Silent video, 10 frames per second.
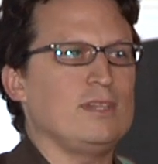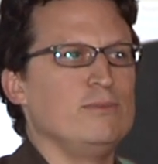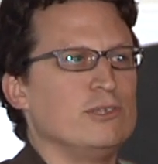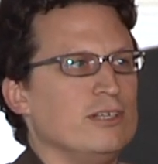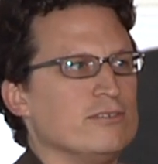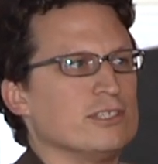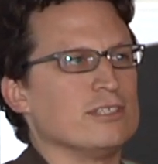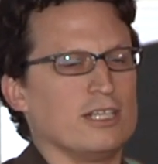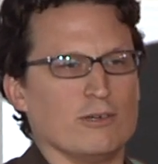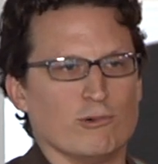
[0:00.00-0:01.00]
You put on
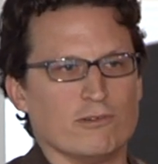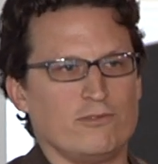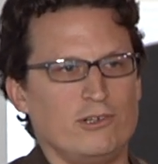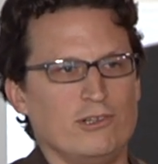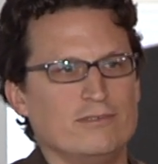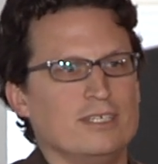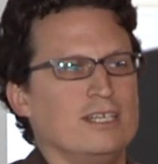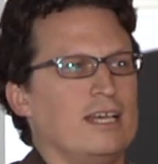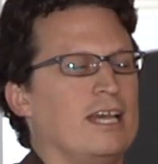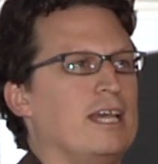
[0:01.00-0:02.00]
something like Wurfel,
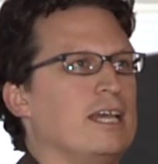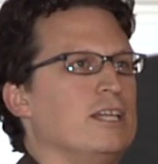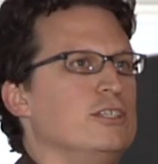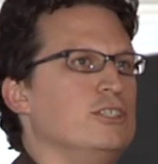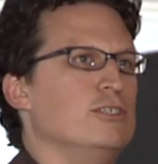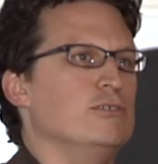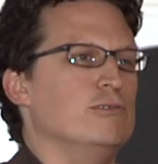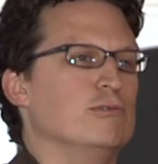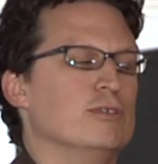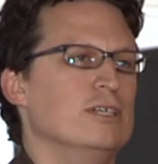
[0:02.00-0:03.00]
and
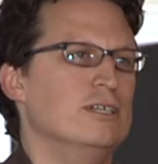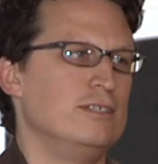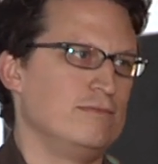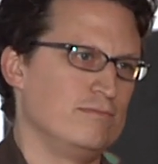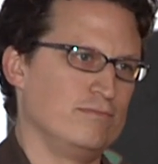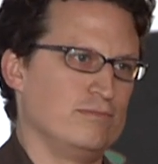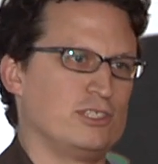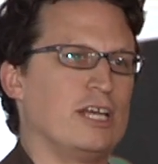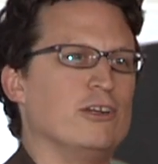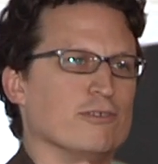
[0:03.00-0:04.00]
you
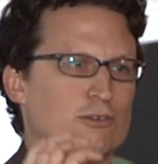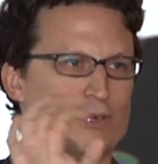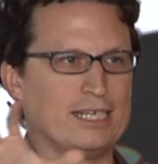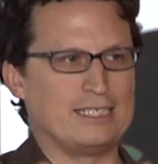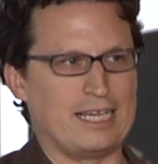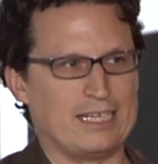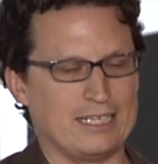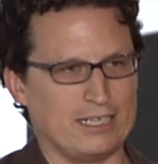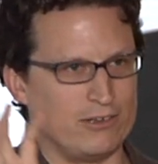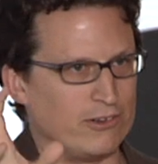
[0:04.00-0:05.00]
send over the right
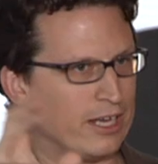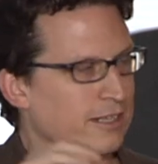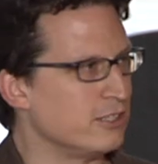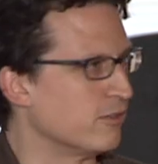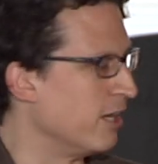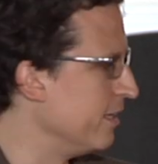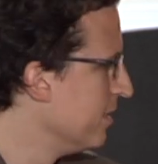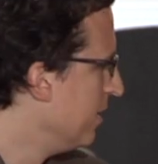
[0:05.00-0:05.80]
data and all that. That's great.